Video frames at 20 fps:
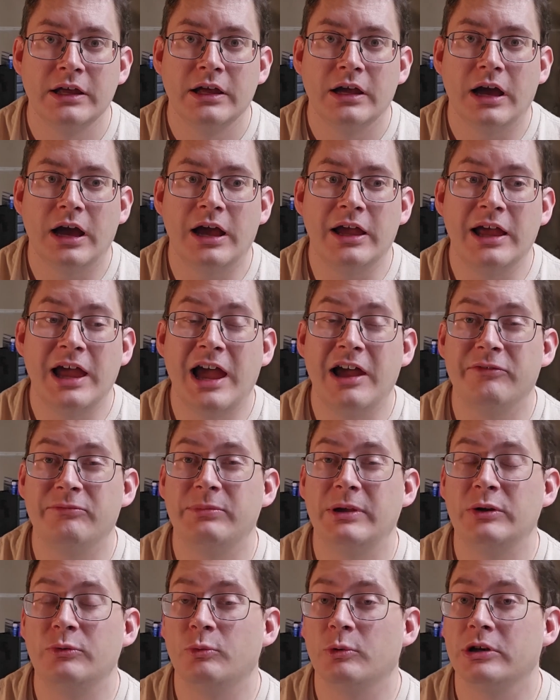I have
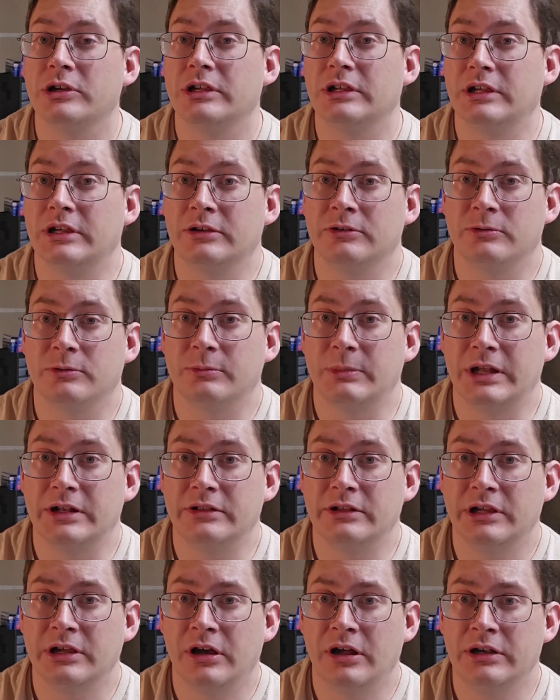been working
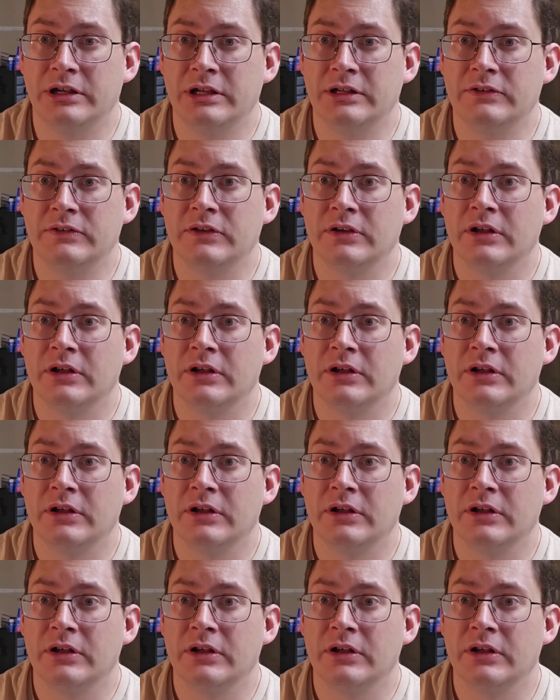incrementally on it,